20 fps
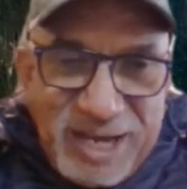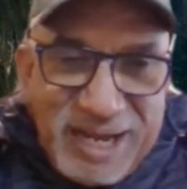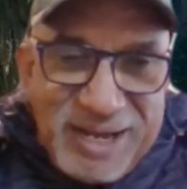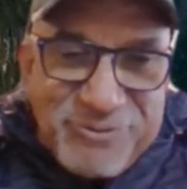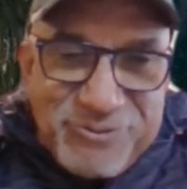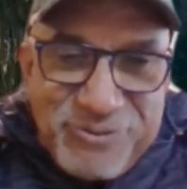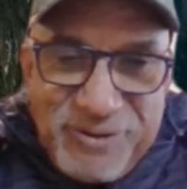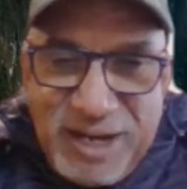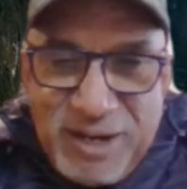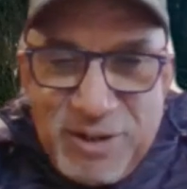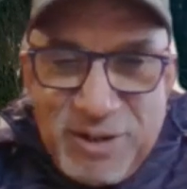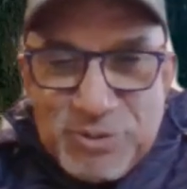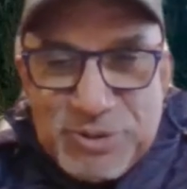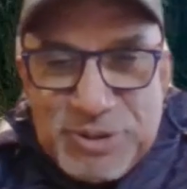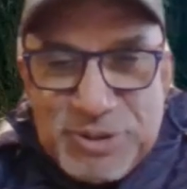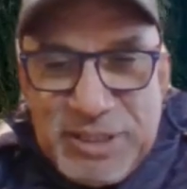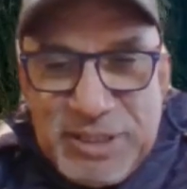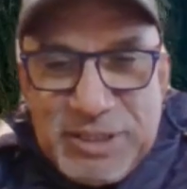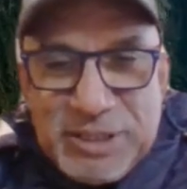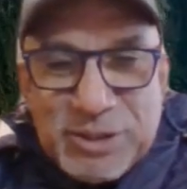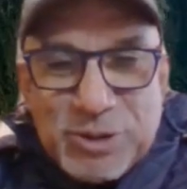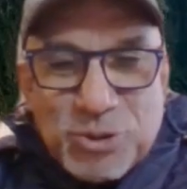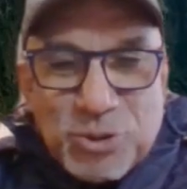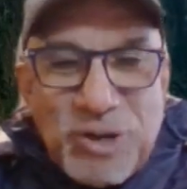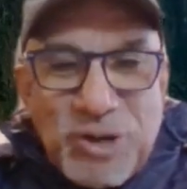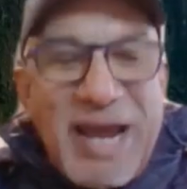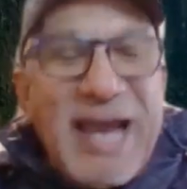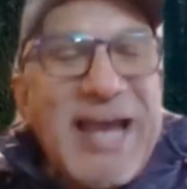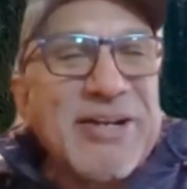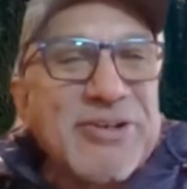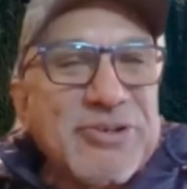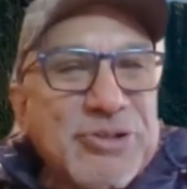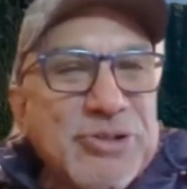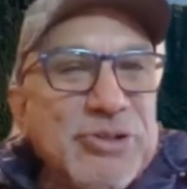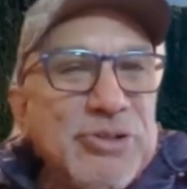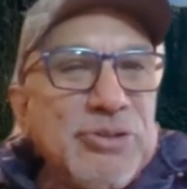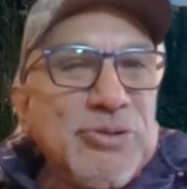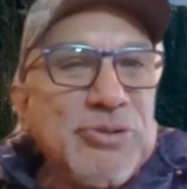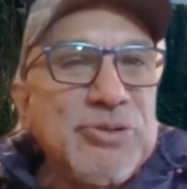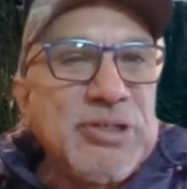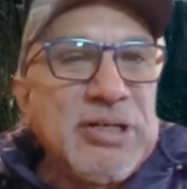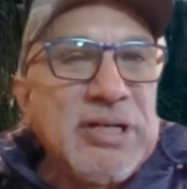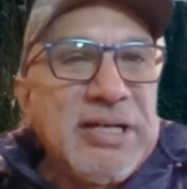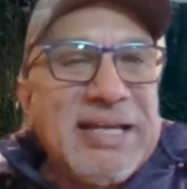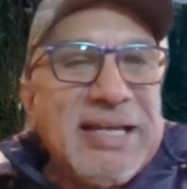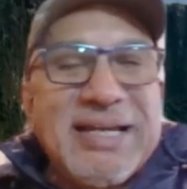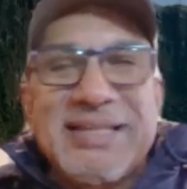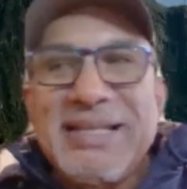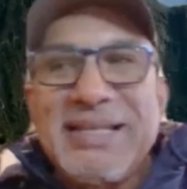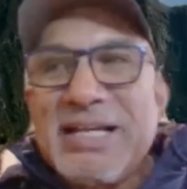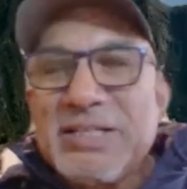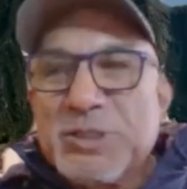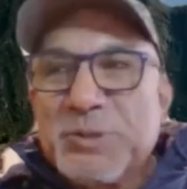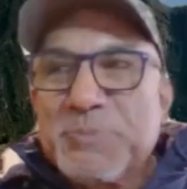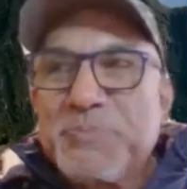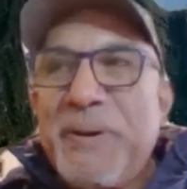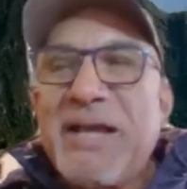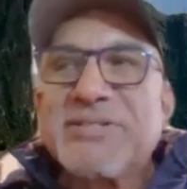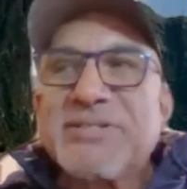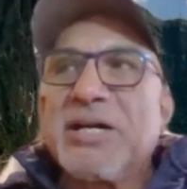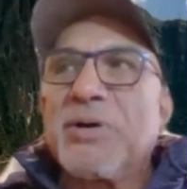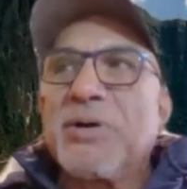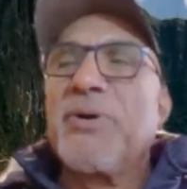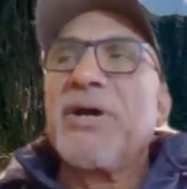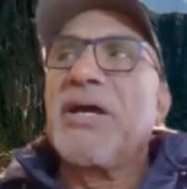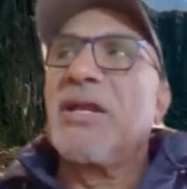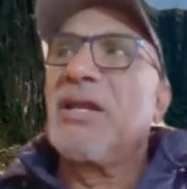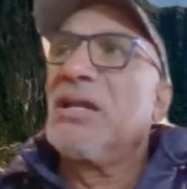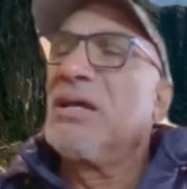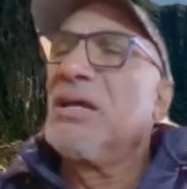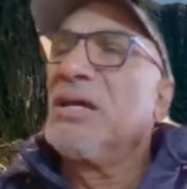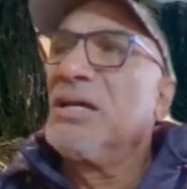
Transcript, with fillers: I found gratitude. In that space, I went,